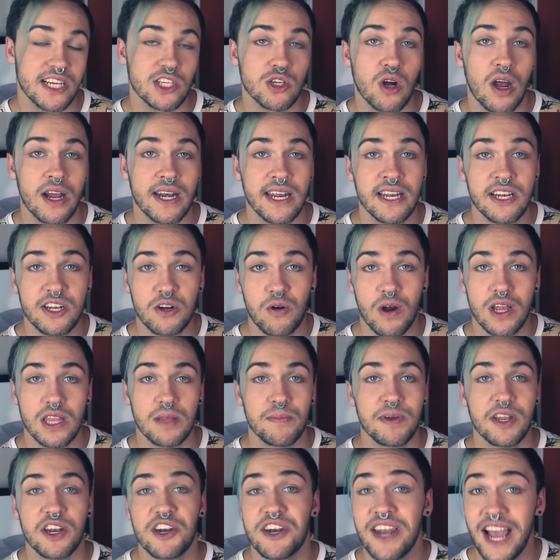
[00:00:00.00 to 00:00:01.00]
I try and integrate
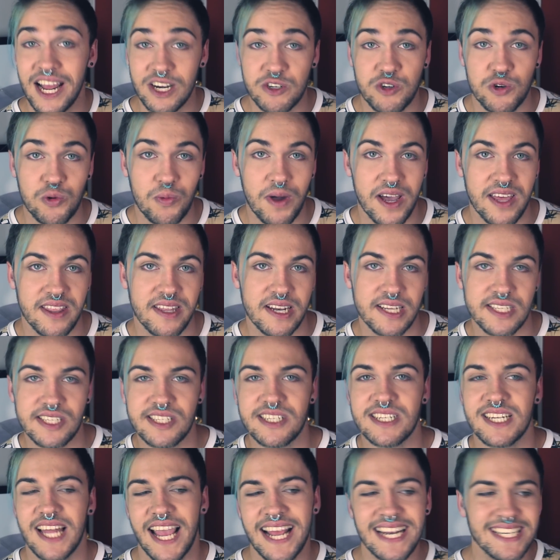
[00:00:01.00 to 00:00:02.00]
them in a natural way that is
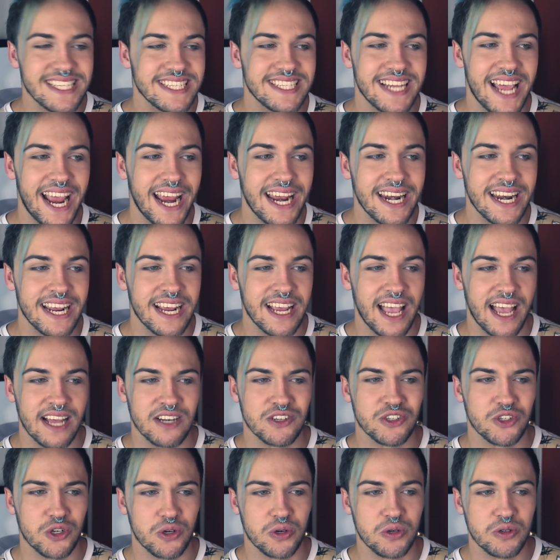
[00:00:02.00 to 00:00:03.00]
still entertaining
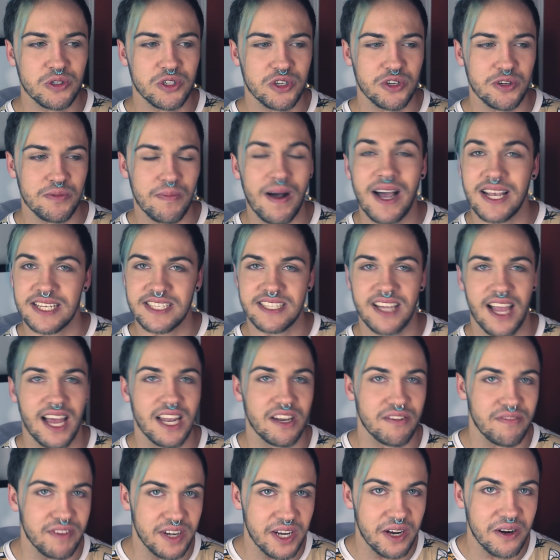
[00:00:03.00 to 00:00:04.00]
and true to my
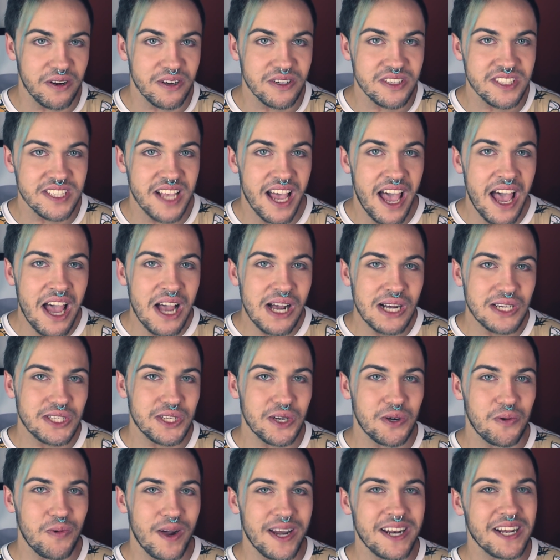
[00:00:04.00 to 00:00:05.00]
style of videos.
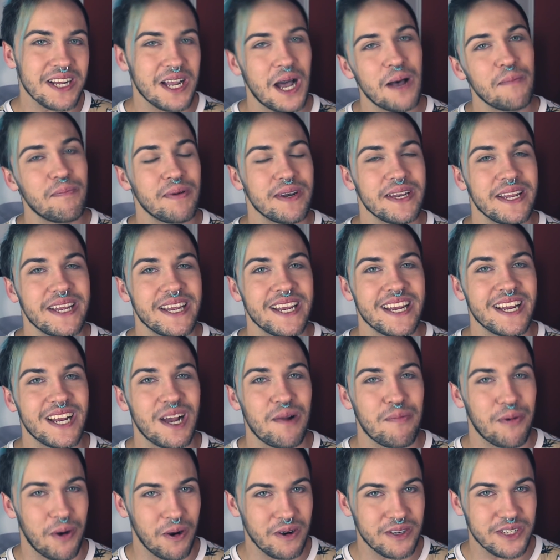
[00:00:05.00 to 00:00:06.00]
So when a company
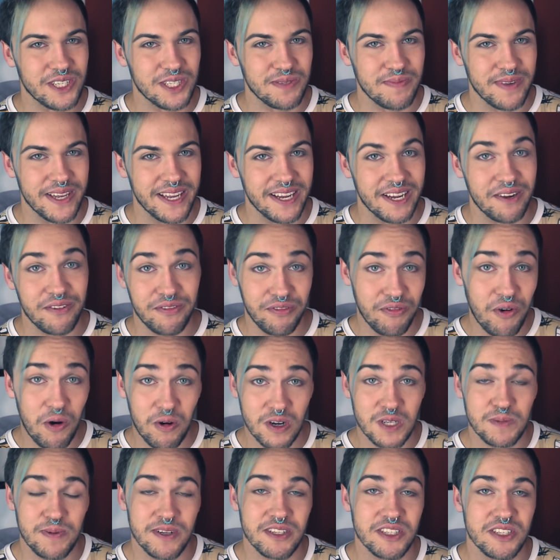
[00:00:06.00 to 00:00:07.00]
approaches me
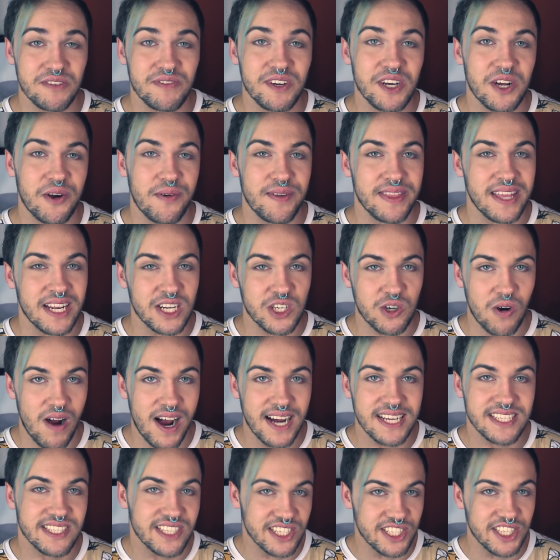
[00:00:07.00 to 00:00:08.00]
for a sponsored video and then
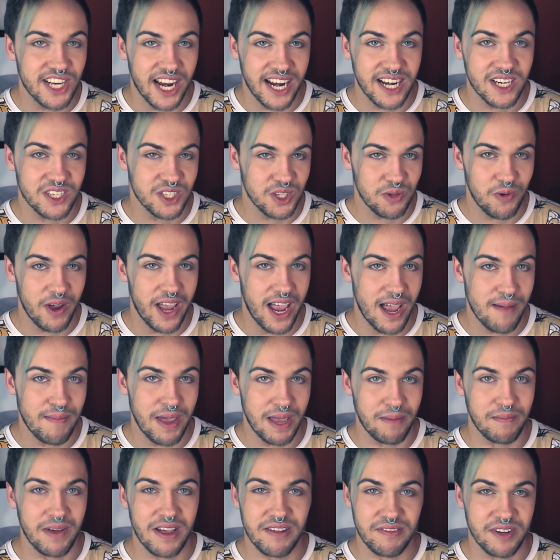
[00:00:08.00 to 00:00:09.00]
tries to change the way I
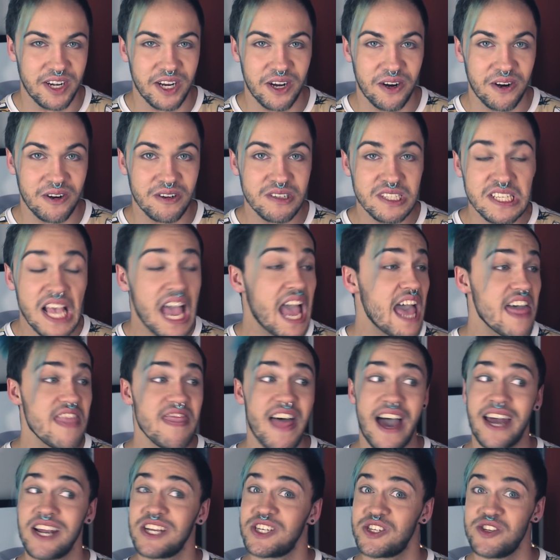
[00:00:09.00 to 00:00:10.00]
make my videos,
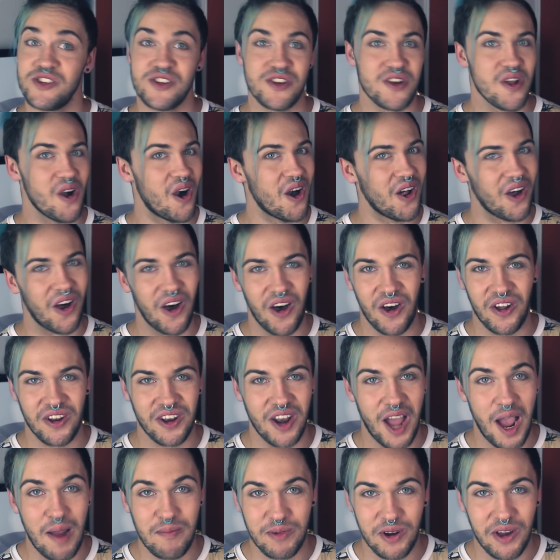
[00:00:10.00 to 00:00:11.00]
that is not
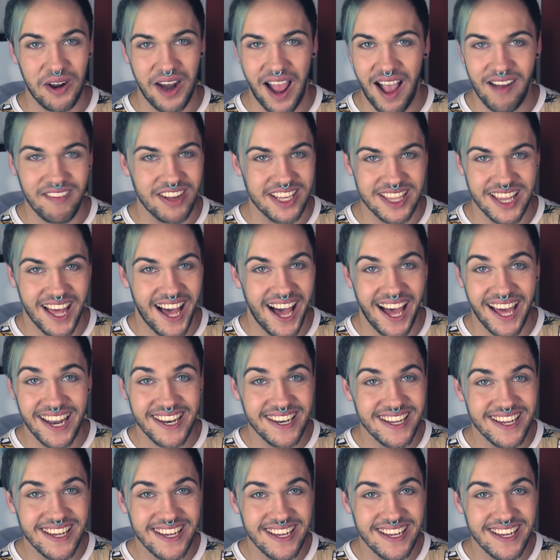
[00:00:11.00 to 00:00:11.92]
on. I'm not having that.